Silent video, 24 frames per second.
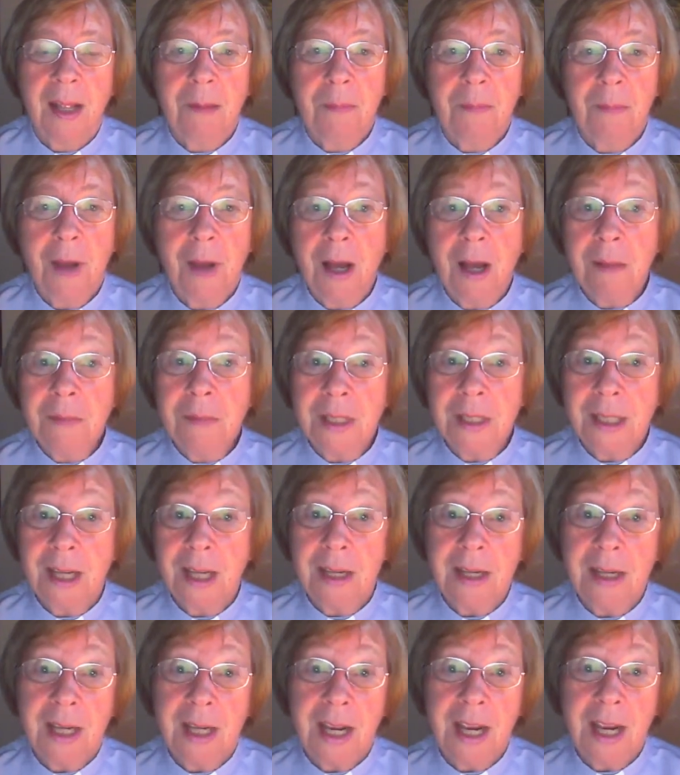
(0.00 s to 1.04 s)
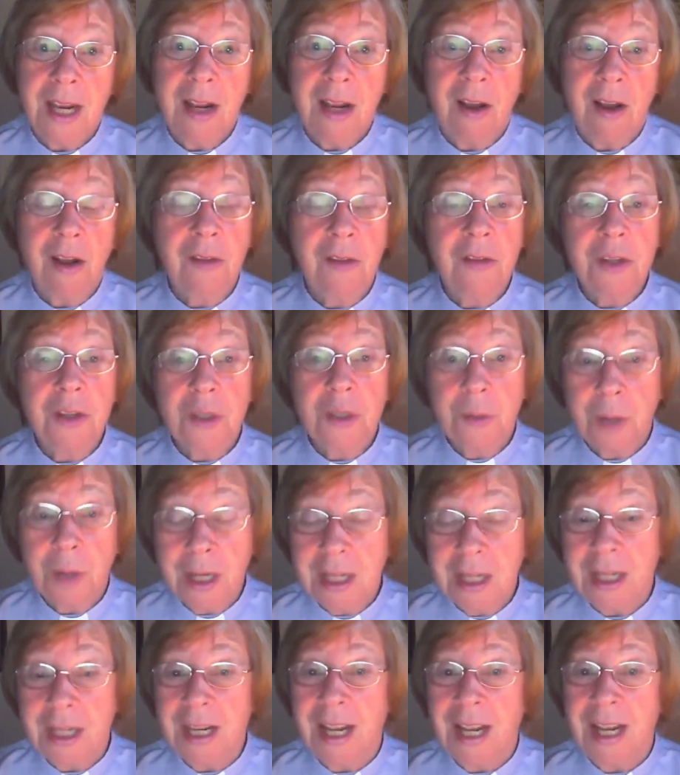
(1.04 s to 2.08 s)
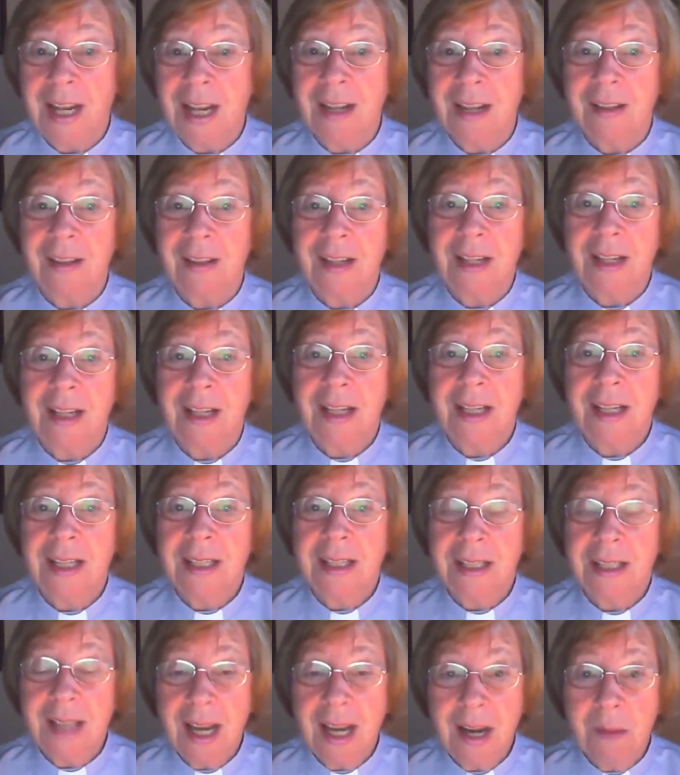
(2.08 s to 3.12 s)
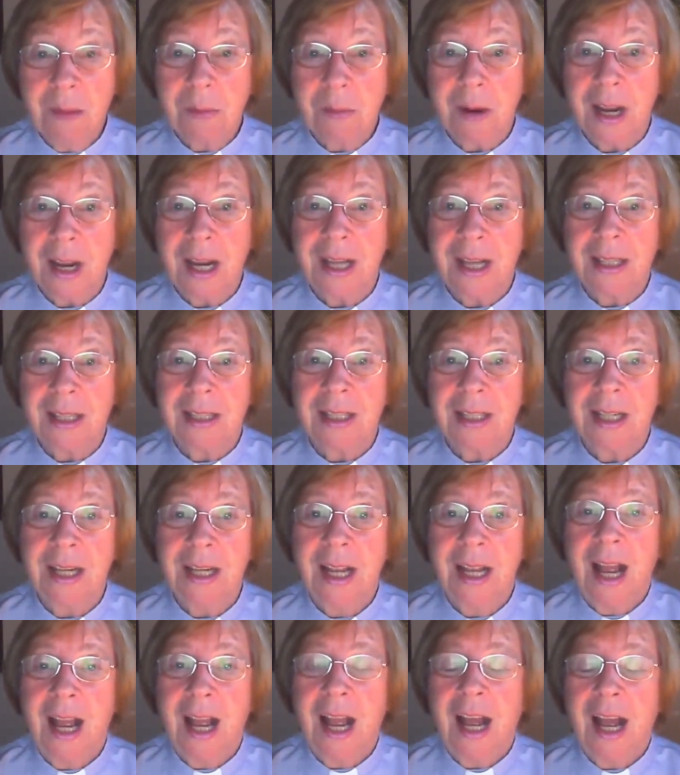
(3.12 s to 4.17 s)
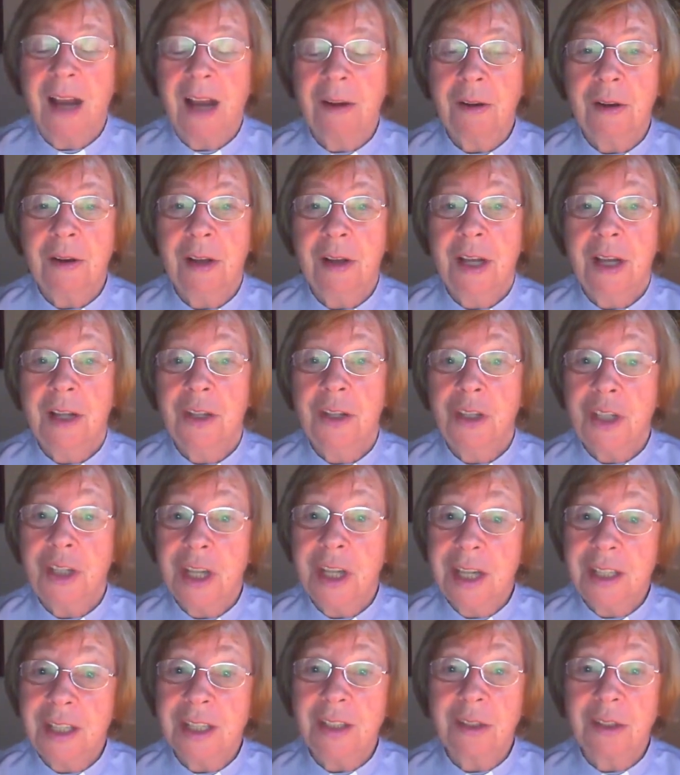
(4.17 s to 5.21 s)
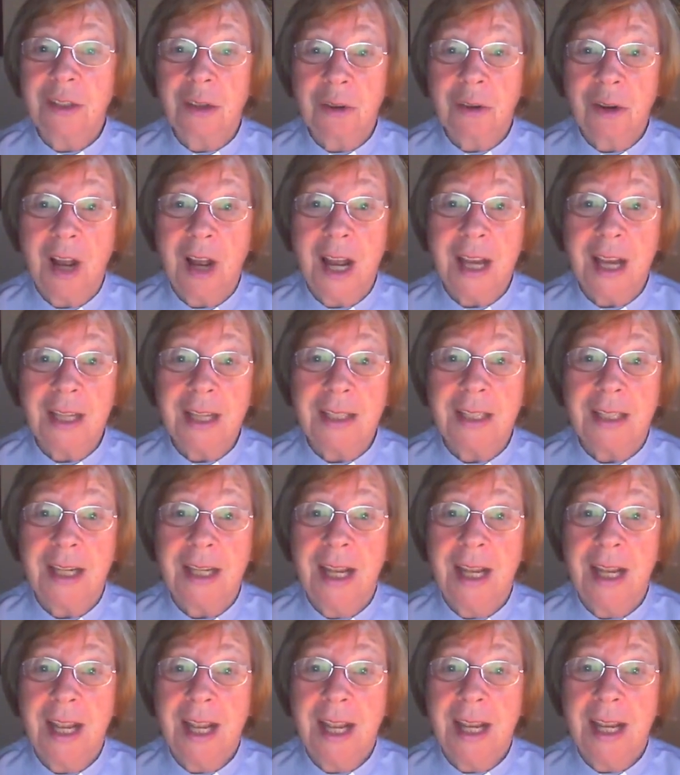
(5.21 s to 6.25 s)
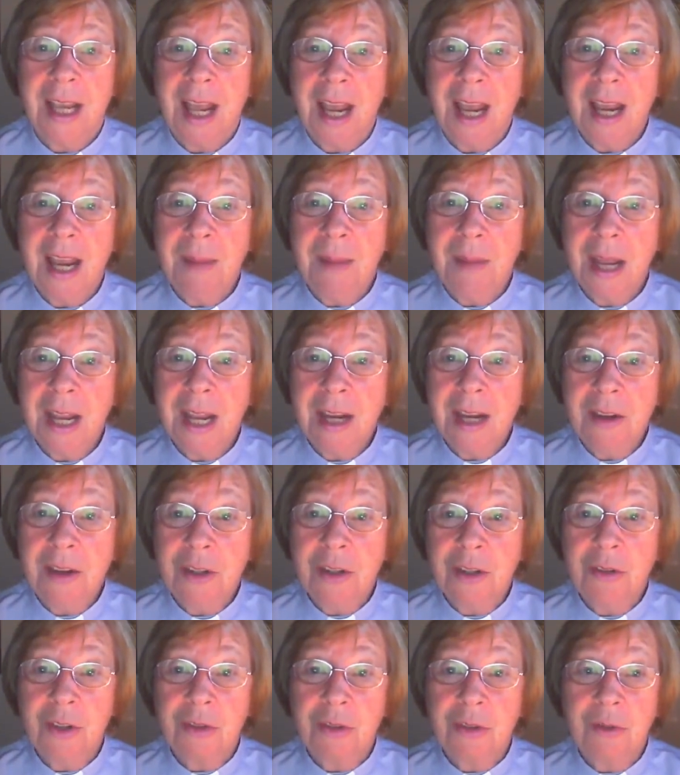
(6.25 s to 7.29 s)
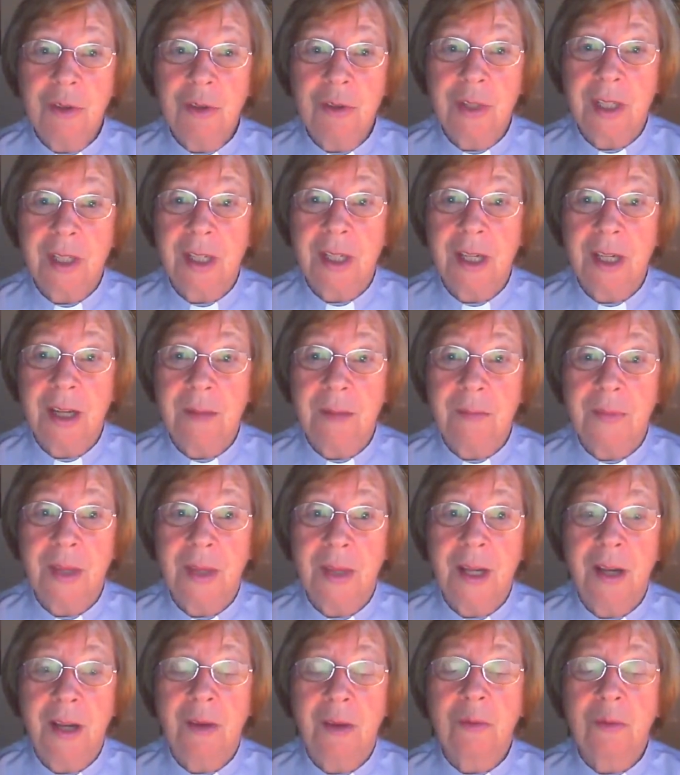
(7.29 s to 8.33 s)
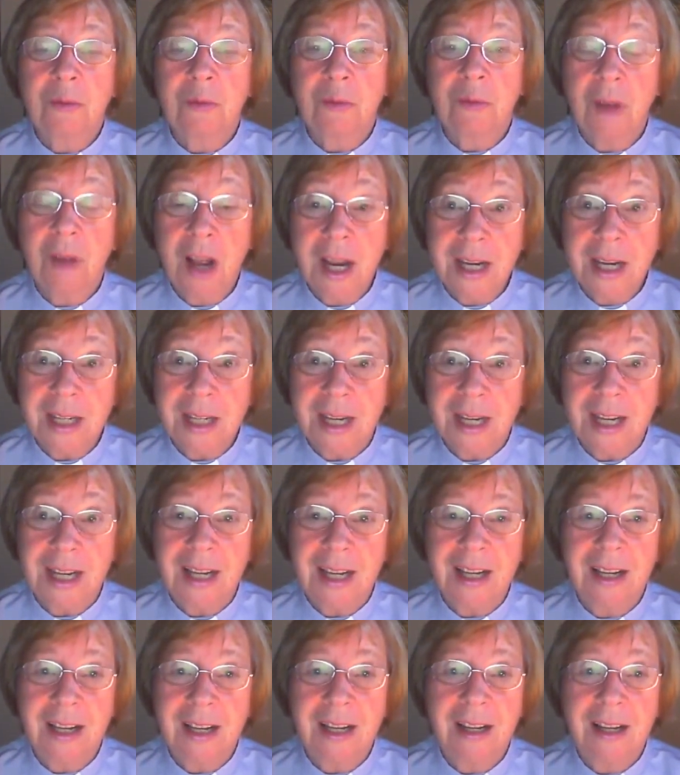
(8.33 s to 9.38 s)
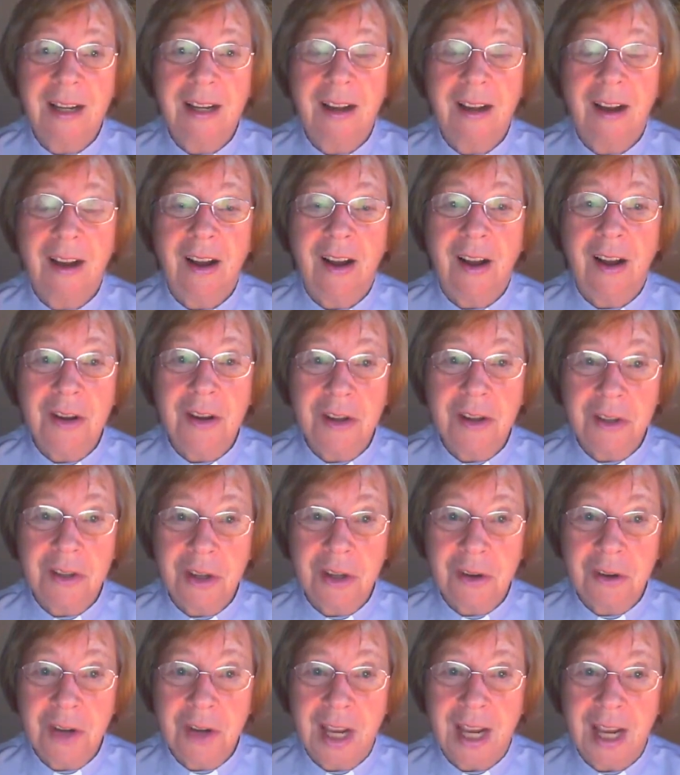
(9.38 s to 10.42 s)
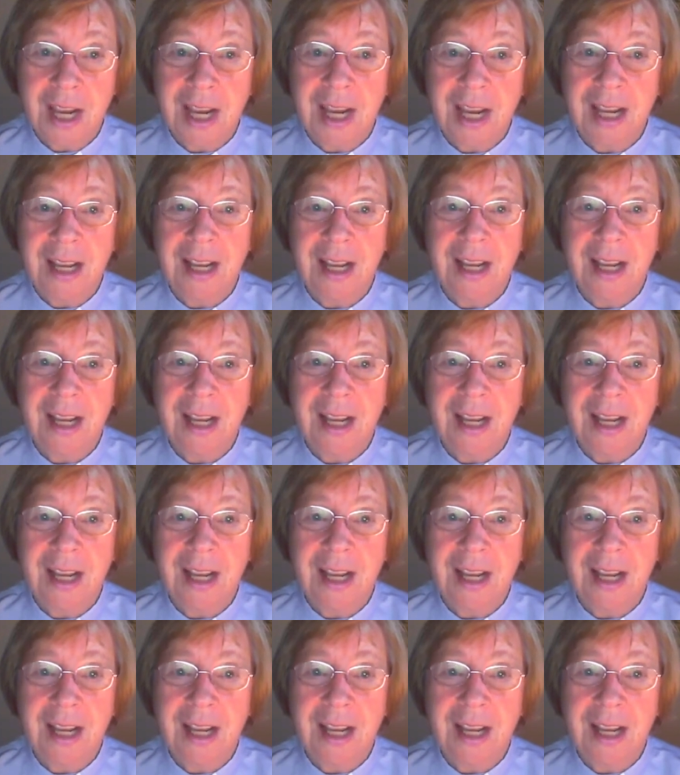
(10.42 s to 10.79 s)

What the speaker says: Palm Sunday on the 28th celebrates how Jesus Christ came into Jerusalem riding on a donkey.